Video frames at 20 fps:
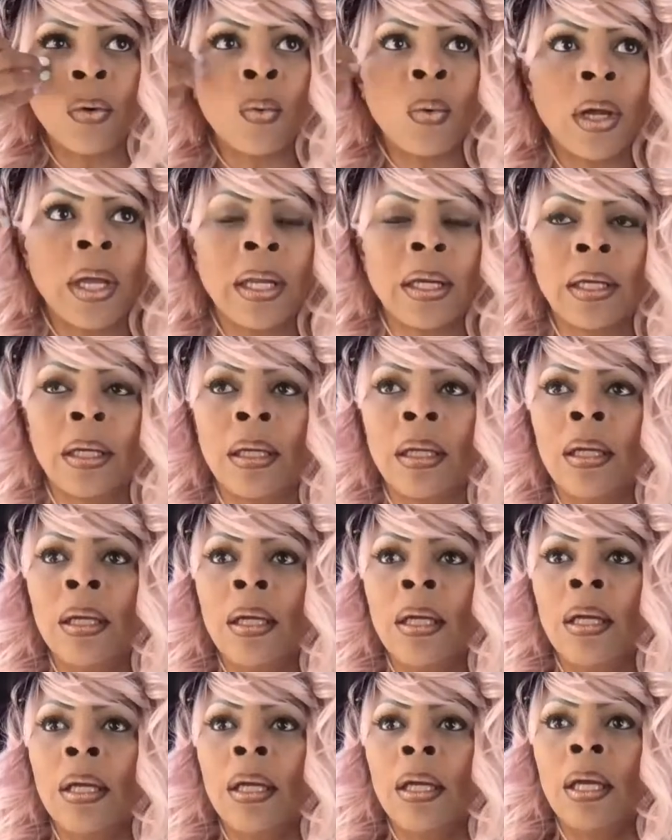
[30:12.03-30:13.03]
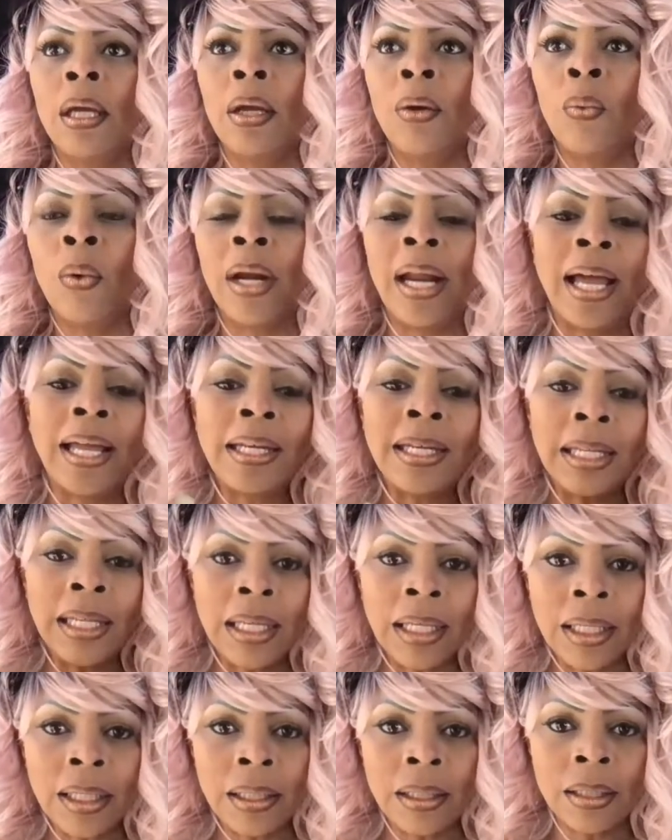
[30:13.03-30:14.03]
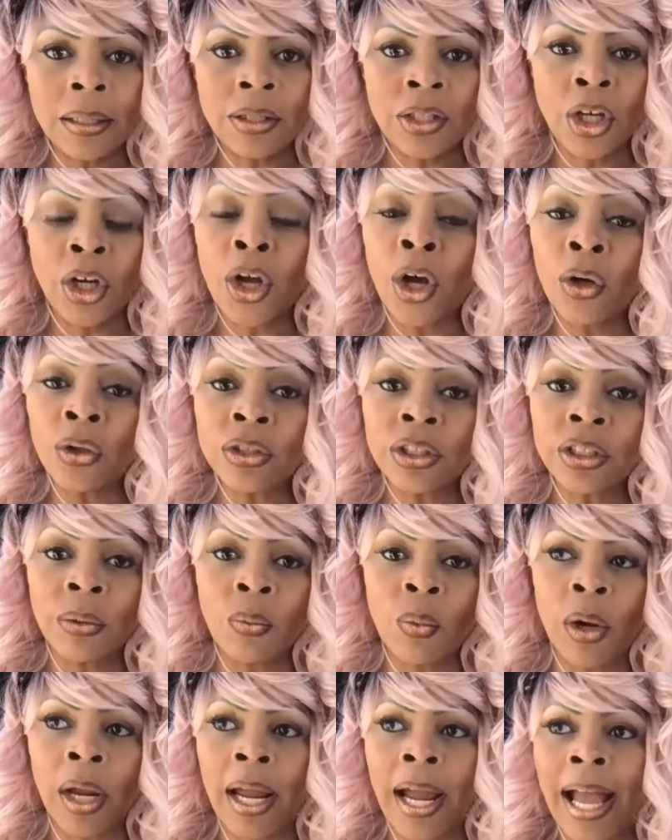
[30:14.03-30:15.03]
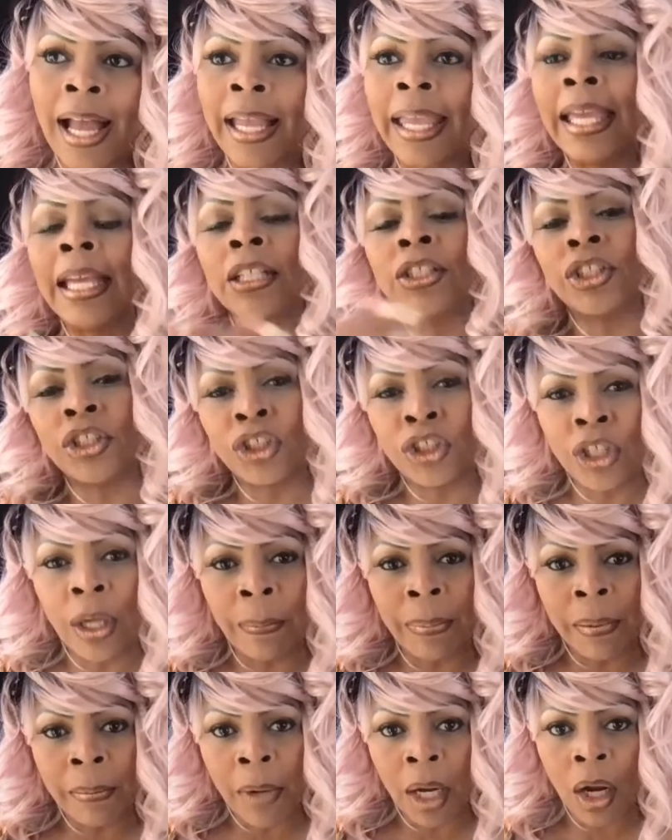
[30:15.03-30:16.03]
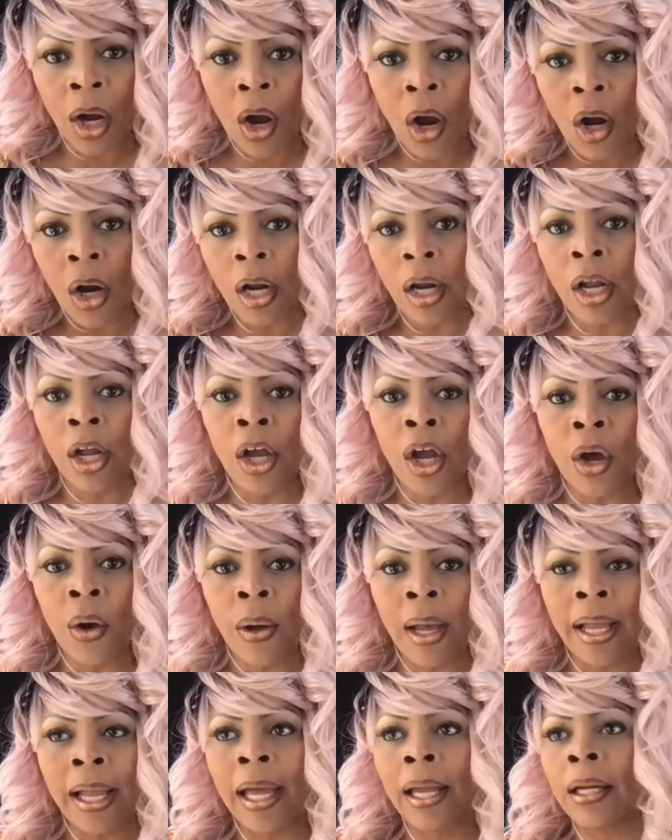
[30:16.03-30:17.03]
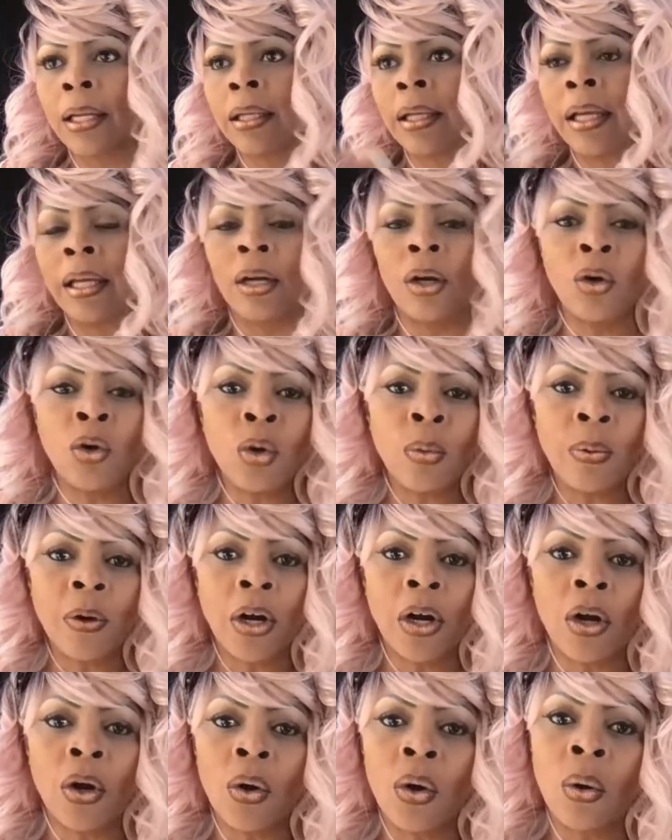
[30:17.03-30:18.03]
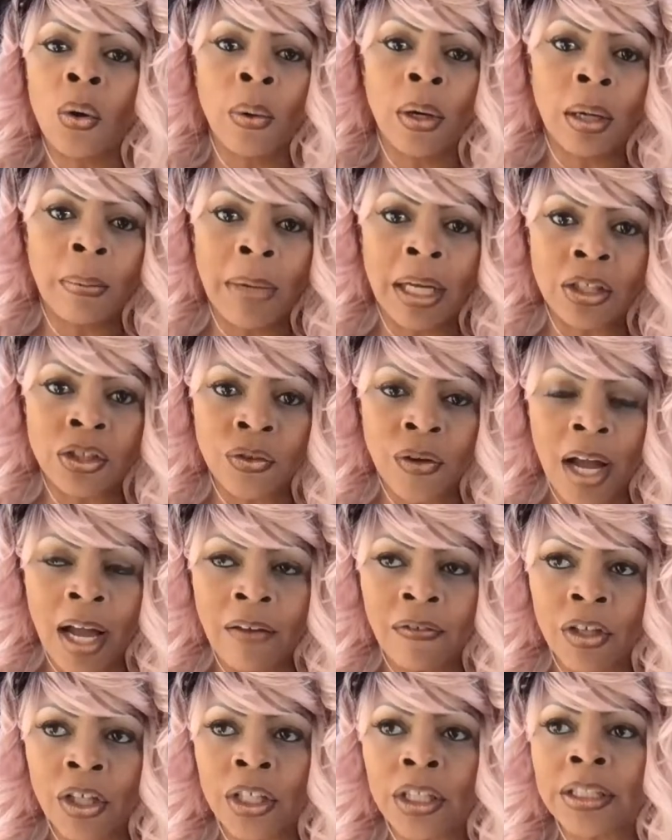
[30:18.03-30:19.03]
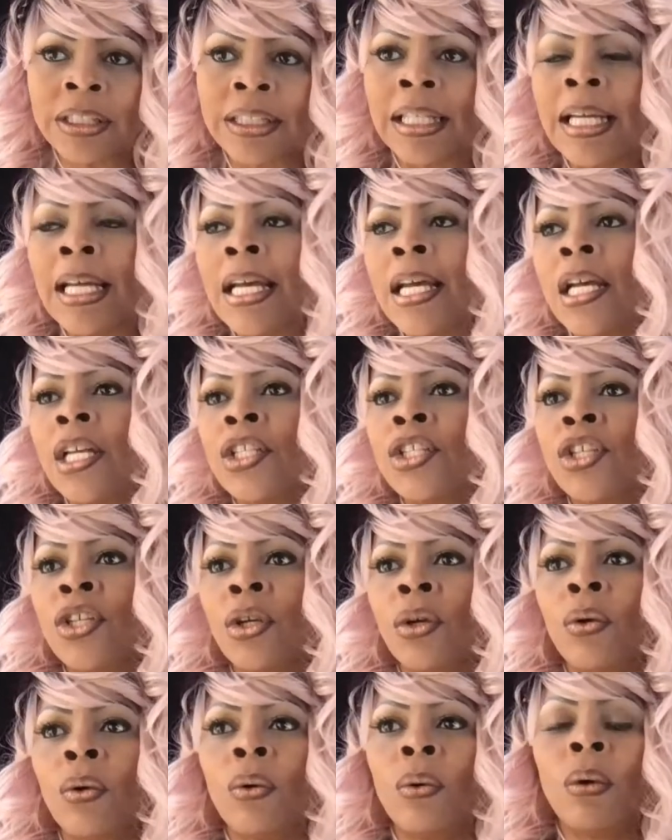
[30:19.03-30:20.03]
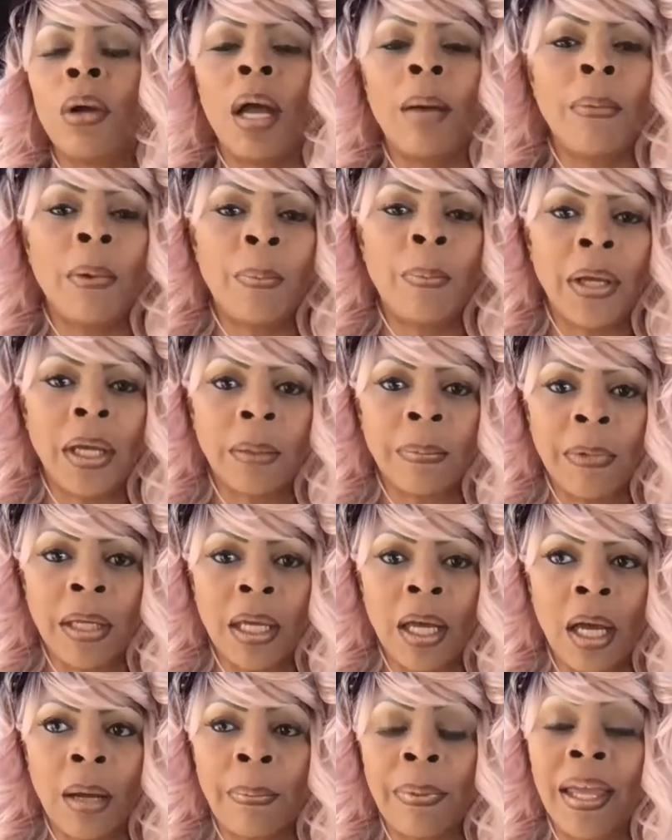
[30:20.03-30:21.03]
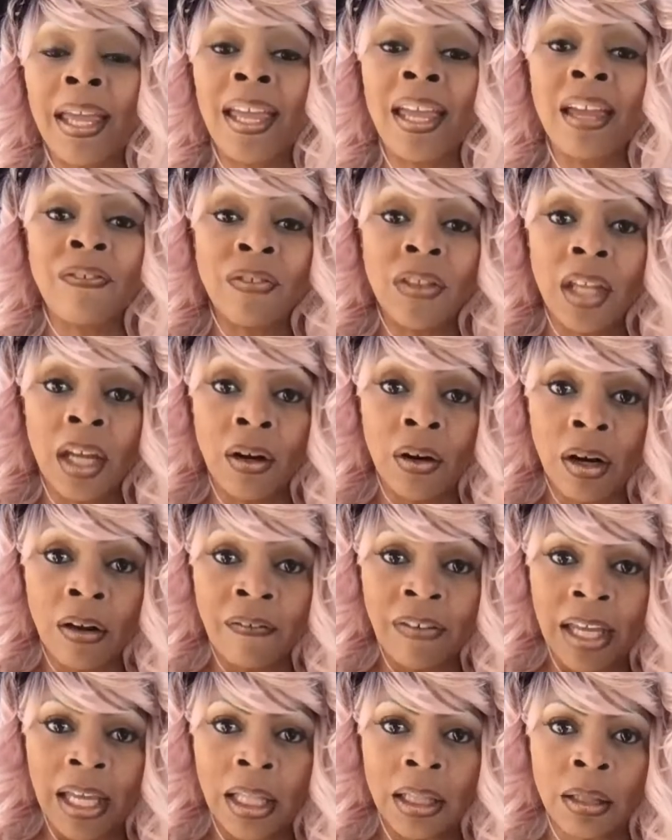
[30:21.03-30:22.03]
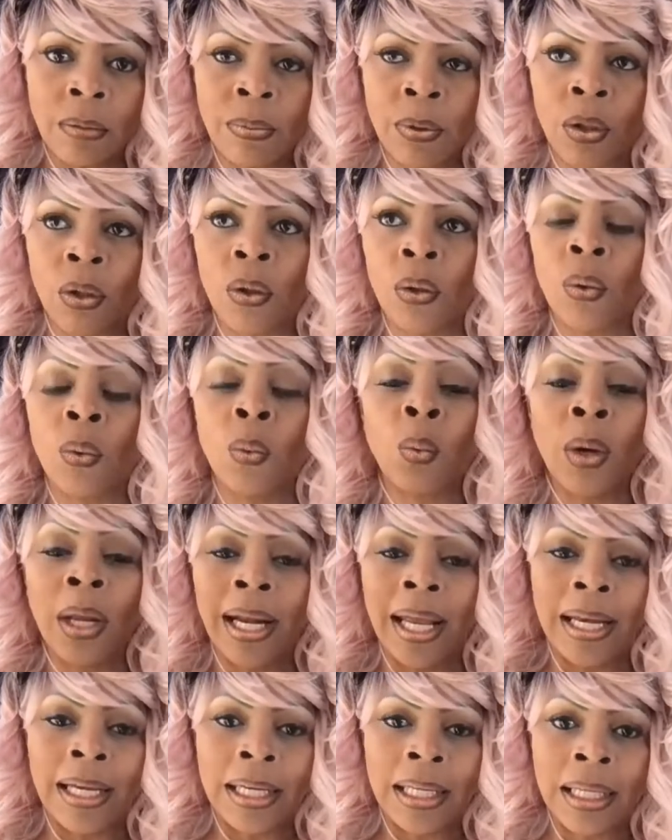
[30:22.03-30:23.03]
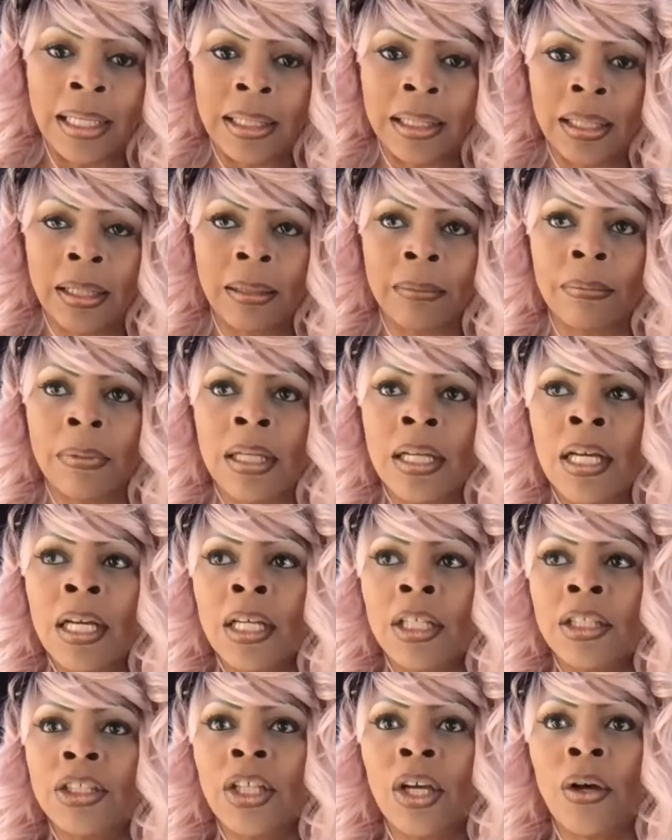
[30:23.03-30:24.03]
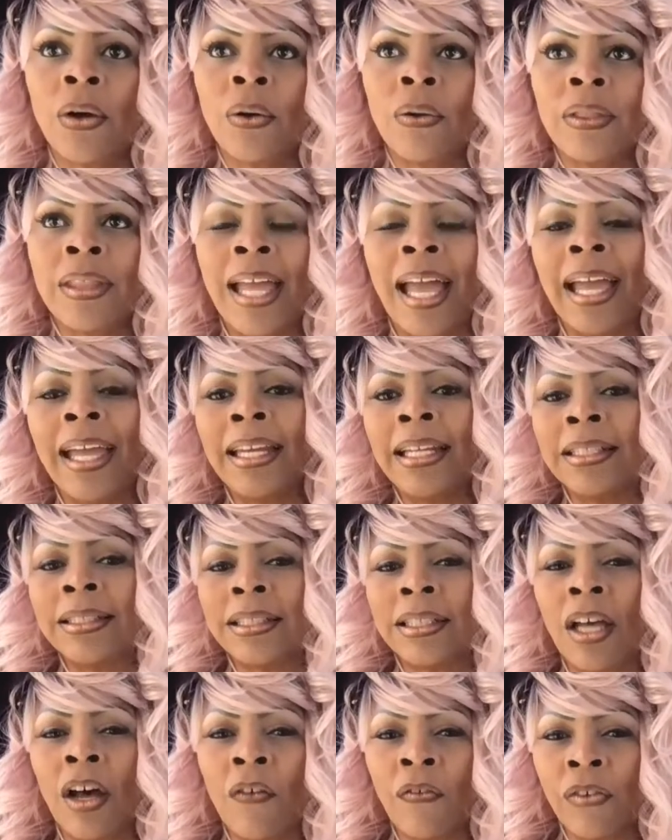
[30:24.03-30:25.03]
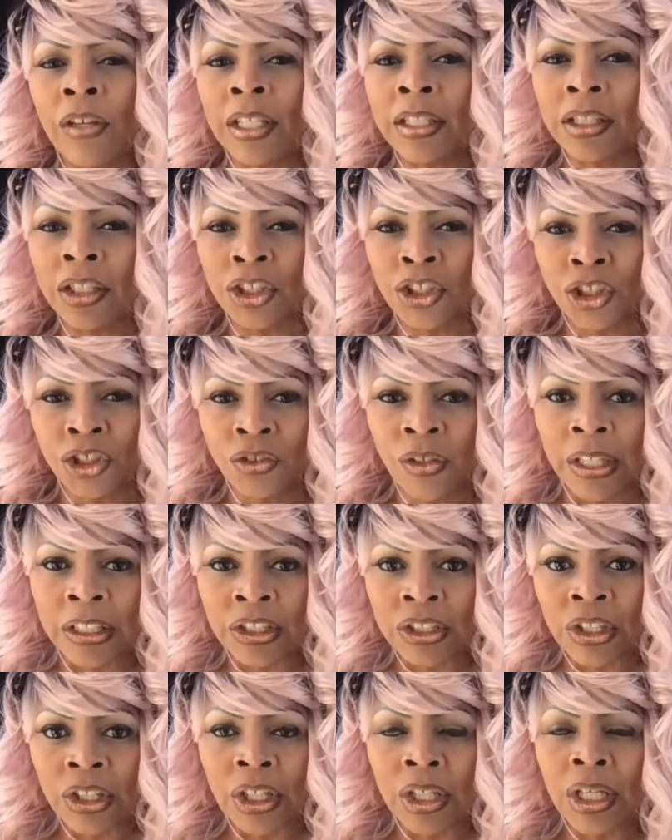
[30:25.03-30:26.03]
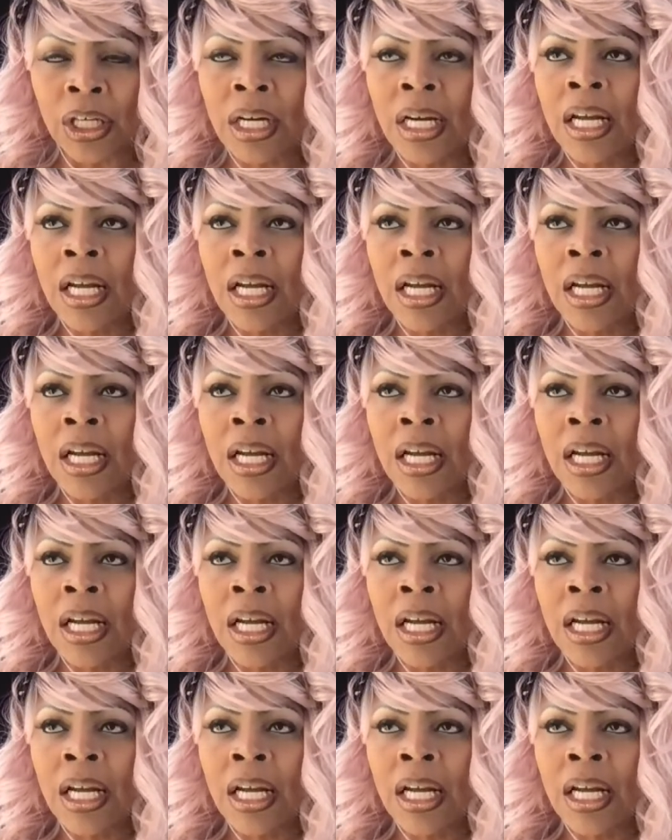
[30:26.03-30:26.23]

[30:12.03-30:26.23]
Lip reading: When I need to go somewhere, I can't just jump in my car and go. I got to get an Uber or one of my drivers to come and pick me up if they're available when I need them. So that in itself is a stressor.